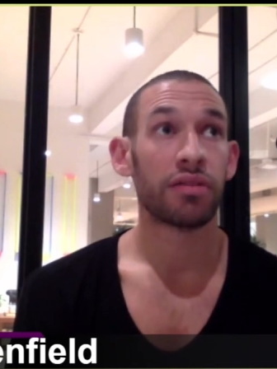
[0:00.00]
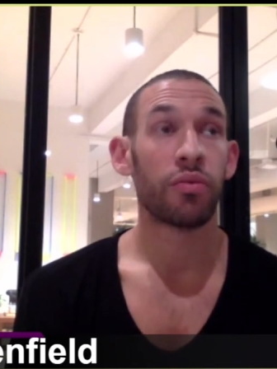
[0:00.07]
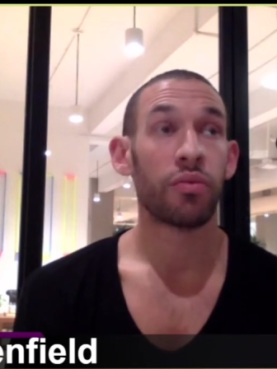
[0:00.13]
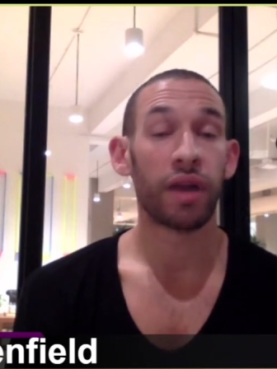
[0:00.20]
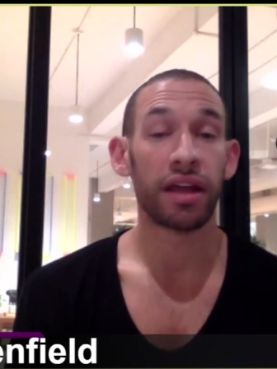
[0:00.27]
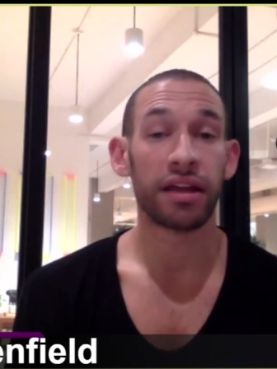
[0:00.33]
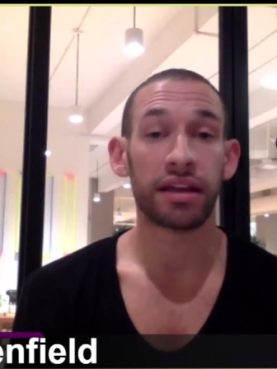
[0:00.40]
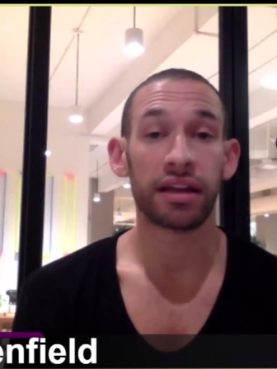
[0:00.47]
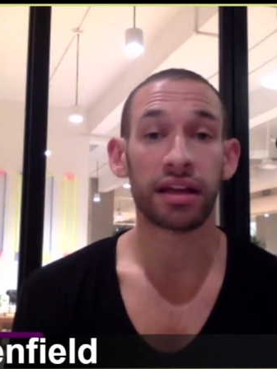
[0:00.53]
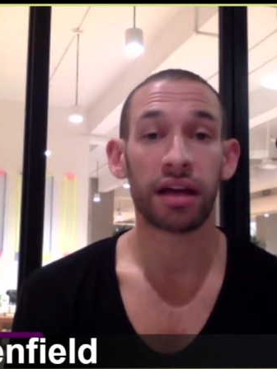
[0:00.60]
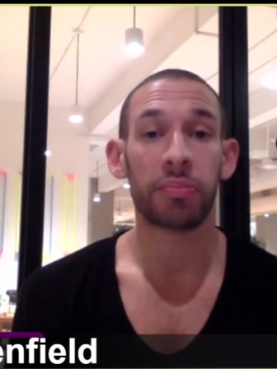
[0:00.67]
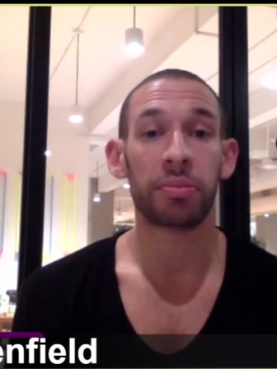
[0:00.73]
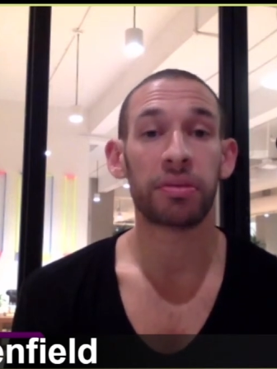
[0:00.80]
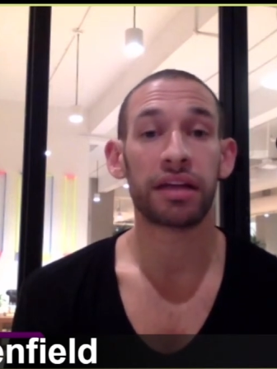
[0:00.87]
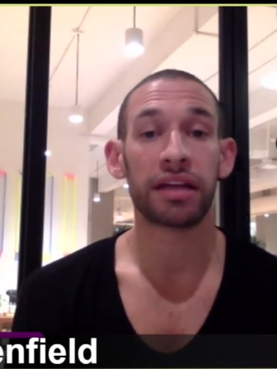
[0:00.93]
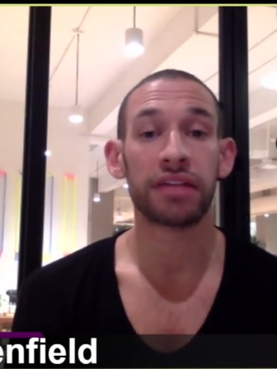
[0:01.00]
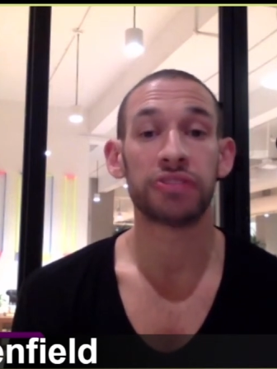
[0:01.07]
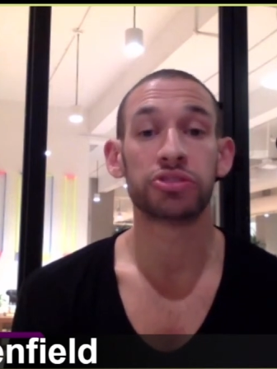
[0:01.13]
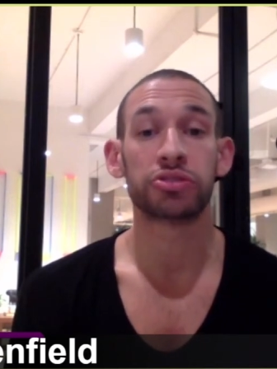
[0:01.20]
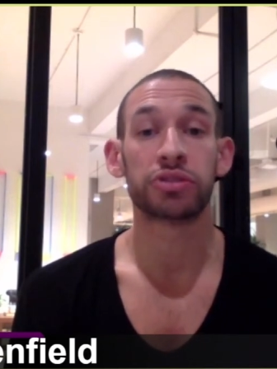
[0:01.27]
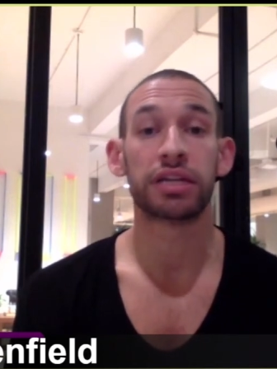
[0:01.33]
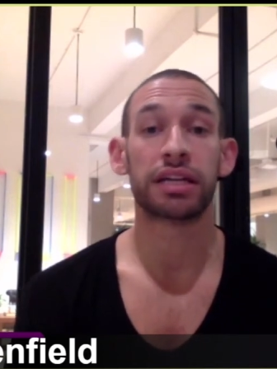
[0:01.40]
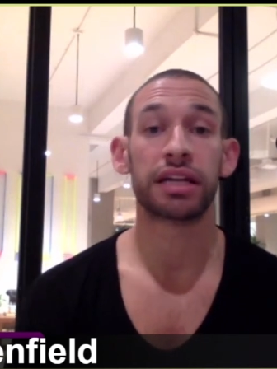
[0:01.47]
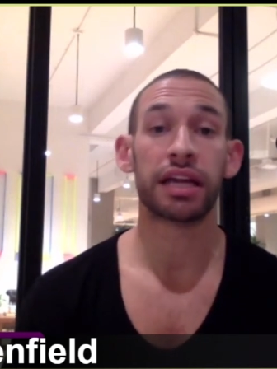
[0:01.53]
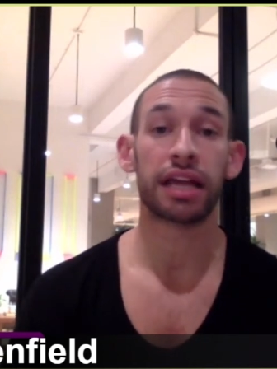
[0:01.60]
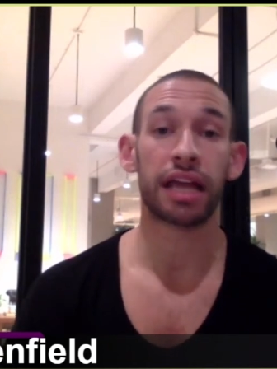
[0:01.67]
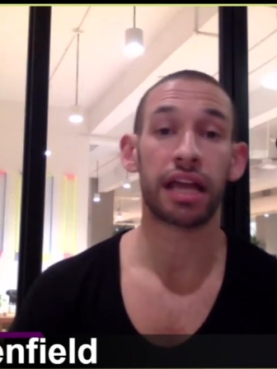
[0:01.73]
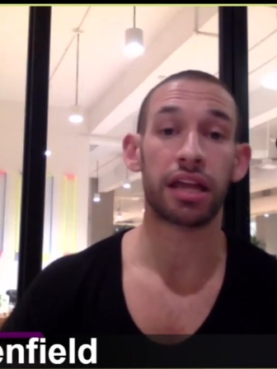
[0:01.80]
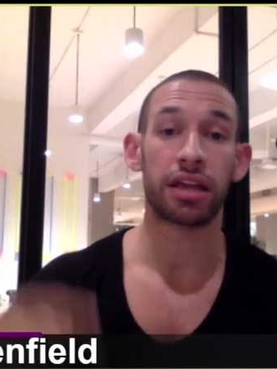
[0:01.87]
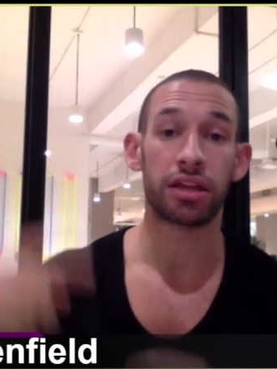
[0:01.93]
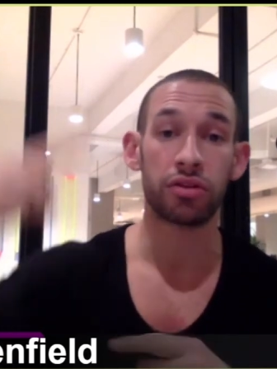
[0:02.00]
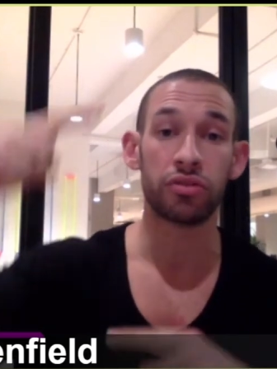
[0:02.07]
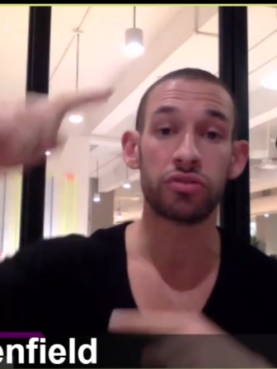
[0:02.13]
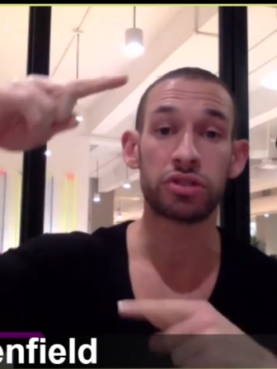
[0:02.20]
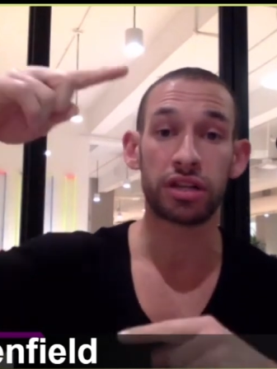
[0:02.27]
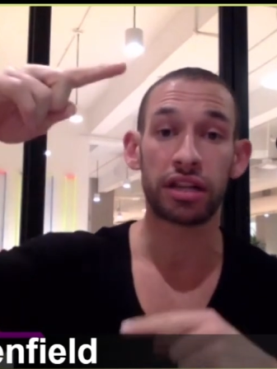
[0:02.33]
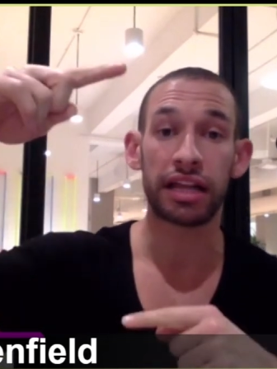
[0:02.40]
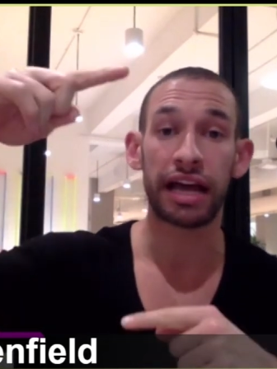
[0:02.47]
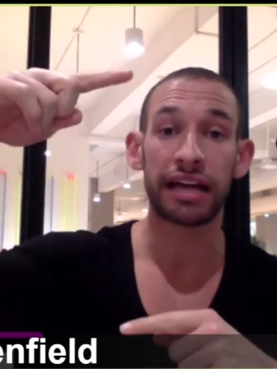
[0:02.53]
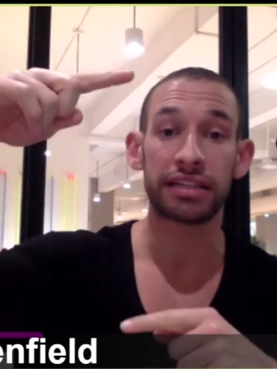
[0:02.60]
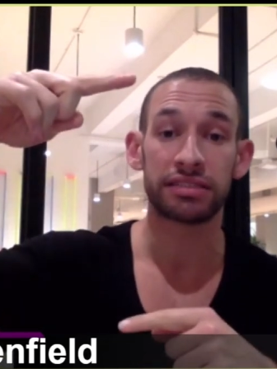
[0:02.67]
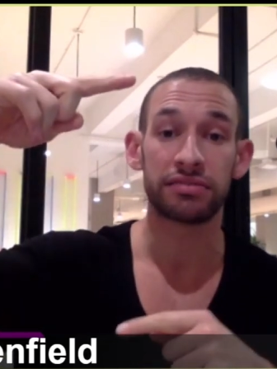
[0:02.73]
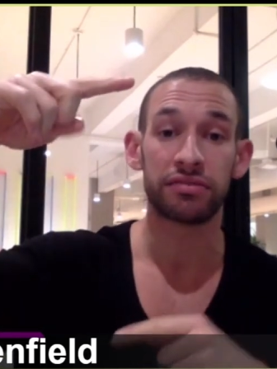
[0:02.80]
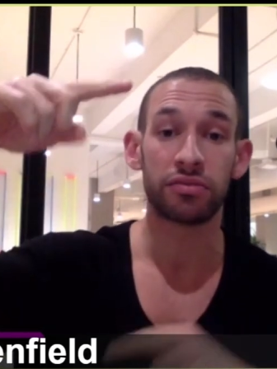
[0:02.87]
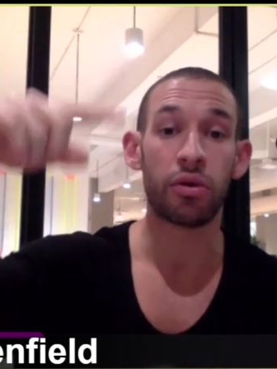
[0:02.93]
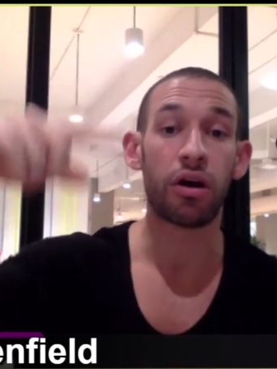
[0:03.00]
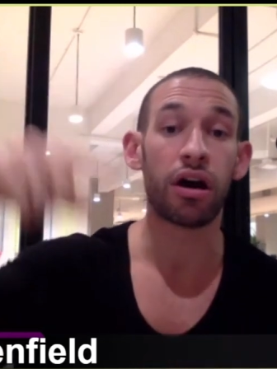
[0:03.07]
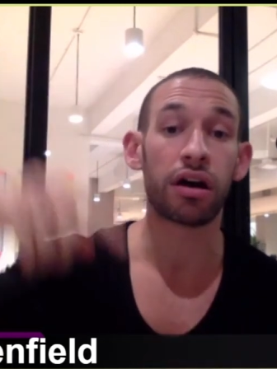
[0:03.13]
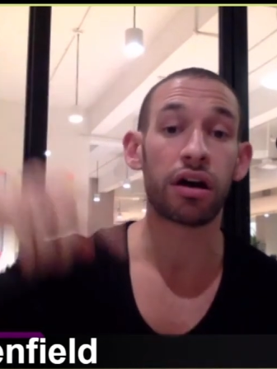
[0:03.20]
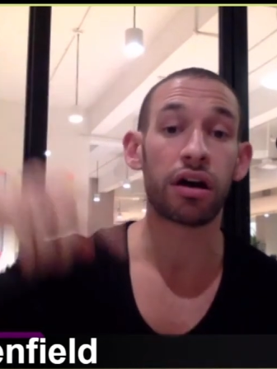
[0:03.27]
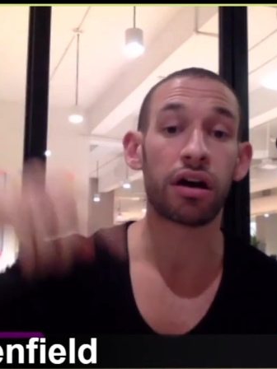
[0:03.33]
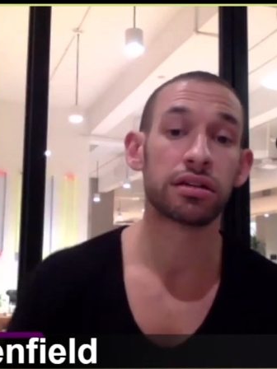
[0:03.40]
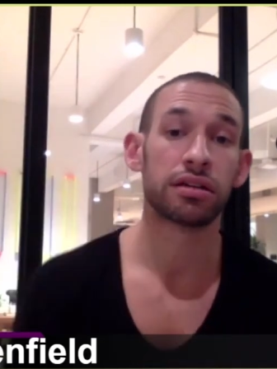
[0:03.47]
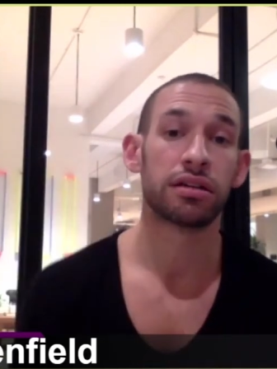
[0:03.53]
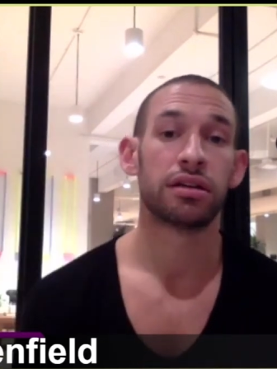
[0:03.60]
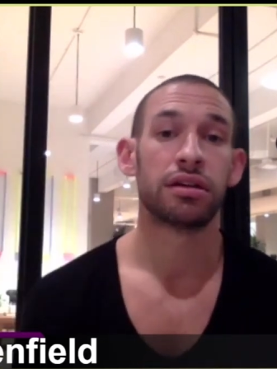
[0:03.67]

waking up and drinking a huge glass of water,